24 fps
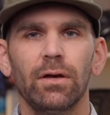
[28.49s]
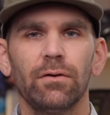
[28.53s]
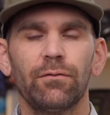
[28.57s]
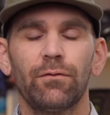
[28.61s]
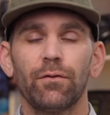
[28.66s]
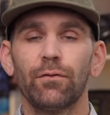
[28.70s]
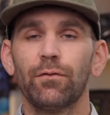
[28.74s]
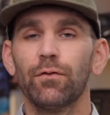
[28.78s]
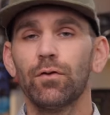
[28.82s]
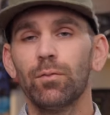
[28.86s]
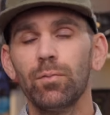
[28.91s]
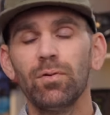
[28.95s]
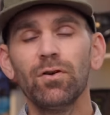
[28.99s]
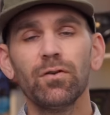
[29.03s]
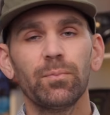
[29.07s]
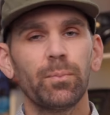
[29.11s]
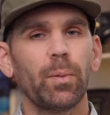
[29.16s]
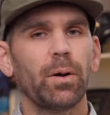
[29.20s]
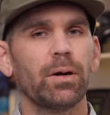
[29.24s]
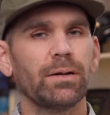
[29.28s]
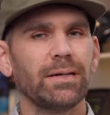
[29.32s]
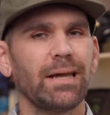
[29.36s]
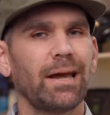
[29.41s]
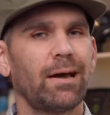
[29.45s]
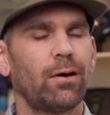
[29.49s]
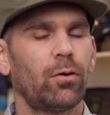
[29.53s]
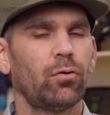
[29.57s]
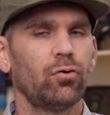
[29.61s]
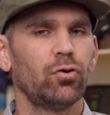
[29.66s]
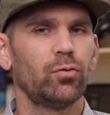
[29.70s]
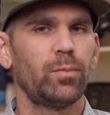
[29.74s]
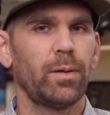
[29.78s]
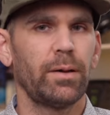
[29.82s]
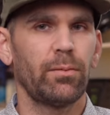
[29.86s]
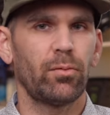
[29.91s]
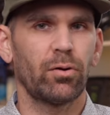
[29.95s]
For the most part, yeah, a whole
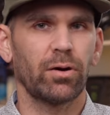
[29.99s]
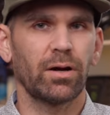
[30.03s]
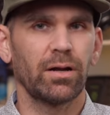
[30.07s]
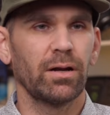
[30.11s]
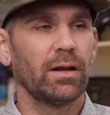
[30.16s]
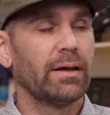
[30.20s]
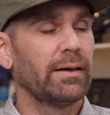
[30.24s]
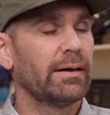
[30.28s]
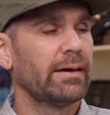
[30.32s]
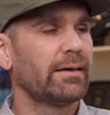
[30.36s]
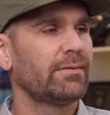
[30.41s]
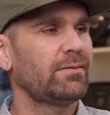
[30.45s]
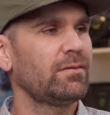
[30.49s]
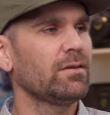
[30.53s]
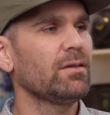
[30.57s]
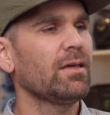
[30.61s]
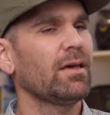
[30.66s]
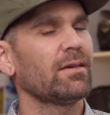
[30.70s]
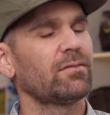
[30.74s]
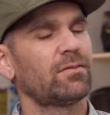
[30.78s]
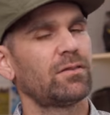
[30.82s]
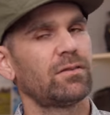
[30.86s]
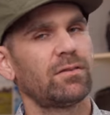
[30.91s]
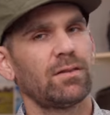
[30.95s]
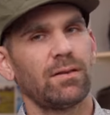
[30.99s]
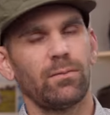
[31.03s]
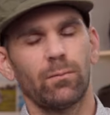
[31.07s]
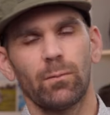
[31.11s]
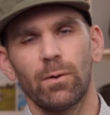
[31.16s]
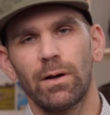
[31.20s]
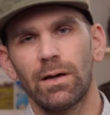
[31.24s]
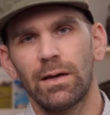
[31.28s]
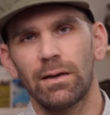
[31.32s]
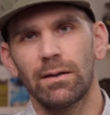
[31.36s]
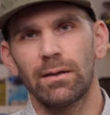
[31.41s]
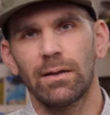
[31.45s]
new paintball gun. It still has the same
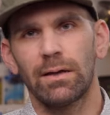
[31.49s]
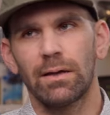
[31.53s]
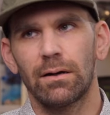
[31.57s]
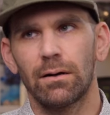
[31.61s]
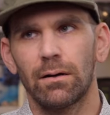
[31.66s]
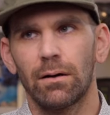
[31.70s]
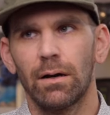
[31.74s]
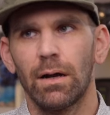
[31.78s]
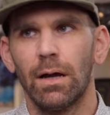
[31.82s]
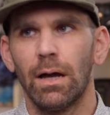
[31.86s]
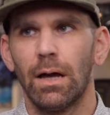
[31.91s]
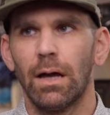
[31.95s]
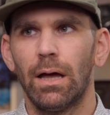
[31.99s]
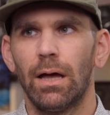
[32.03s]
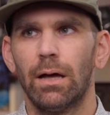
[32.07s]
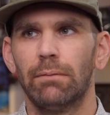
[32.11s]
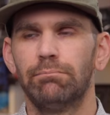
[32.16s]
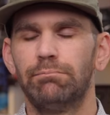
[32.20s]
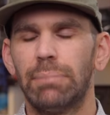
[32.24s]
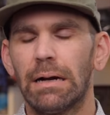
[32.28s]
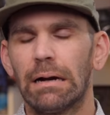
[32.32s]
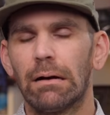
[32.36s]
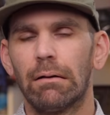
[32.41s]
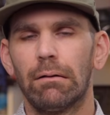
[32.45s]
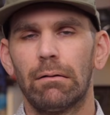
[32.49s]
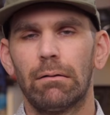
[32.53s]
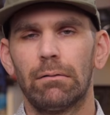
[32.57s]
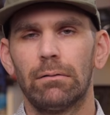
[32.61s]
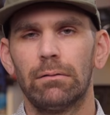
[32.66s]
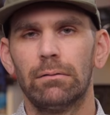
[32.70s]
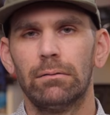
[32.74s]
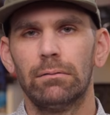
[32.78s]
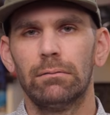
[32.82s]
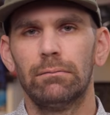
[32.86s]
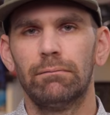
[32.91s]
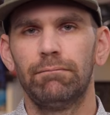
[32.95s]
regulator,
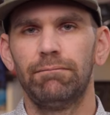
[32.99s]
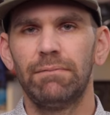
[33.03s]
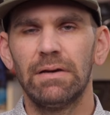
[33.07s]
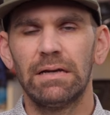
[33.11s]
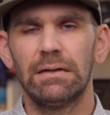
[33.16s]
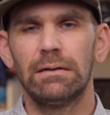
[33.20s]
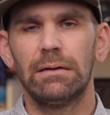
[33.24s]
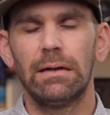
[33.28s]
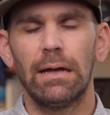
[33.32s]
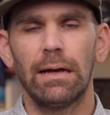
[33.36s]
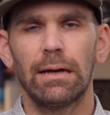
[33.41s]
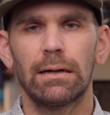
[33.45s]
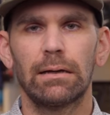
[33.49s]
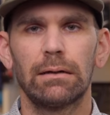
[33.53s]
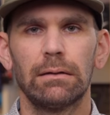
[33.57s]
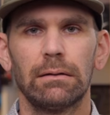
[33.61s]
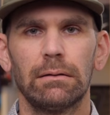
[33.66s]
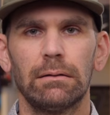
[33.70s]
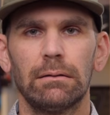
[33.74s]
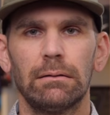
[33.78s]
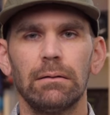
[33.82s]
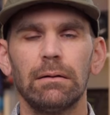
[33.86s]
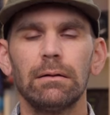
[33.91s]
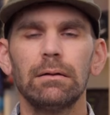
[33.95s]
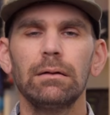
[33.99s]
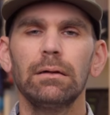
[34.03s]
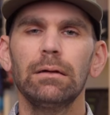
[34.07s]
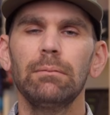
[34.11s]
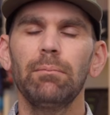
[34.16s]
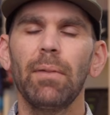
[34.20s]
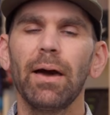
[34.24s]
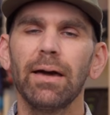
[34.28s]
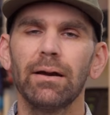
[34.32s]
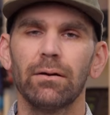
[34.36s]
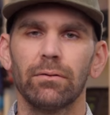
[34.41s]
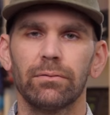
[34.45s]
barrel, feed neck,
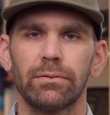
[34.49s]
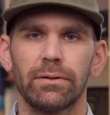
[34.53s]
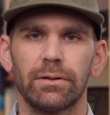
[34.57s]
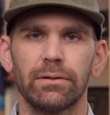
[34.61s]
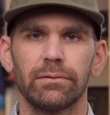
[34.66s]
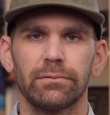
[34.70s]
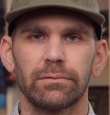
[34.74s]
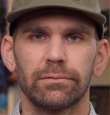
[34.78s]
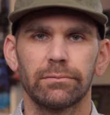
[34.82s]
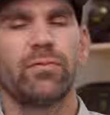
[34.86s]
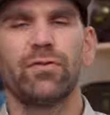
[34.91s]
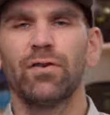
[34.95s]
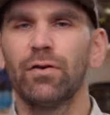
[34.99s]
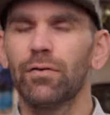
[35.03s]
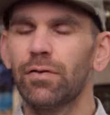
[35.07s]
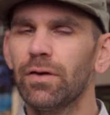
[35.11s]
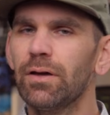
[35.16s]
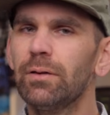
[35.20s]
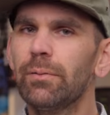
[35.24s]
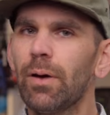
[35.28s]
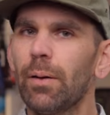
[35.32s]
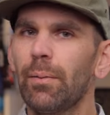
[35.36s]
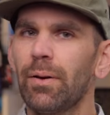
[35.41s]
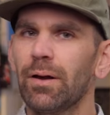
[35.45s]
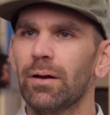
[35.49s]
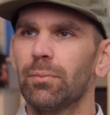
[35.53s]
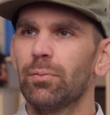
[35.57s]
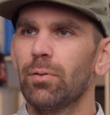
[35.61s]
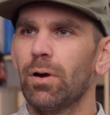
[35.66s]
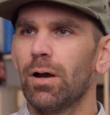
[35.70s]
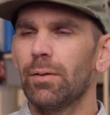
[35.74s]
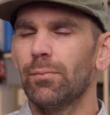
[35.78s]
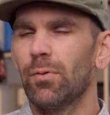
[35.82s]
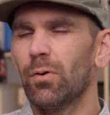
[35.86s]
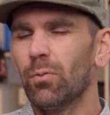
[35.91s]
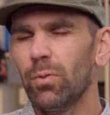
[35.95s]
minor things. So you're thinking about buying a
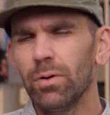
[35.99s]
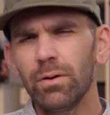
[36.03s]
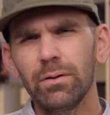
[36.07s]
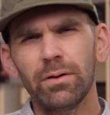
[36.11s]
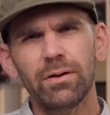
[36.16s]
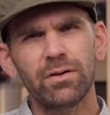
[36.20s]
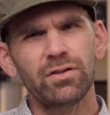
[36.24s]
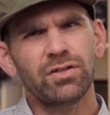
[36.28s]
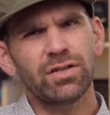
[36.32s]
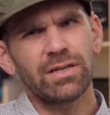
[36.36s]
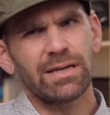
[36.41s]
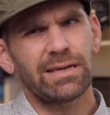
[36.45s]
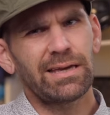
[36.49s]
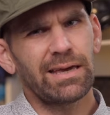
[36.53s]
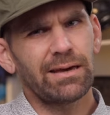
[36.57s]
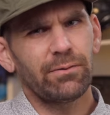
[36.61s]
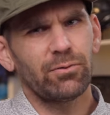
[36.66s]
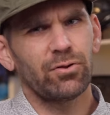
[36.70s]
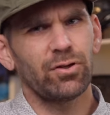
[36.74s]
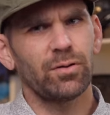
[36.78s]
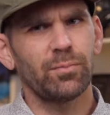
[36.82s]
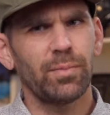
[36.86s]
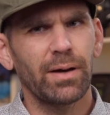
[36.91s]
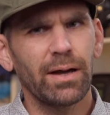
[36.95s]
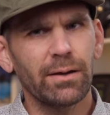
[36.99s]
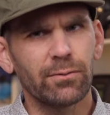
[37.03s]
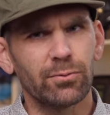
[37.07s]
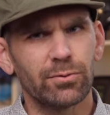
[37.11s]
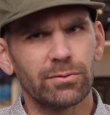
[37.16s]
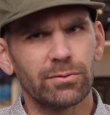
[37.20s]
Prime. What do you actually get when you buy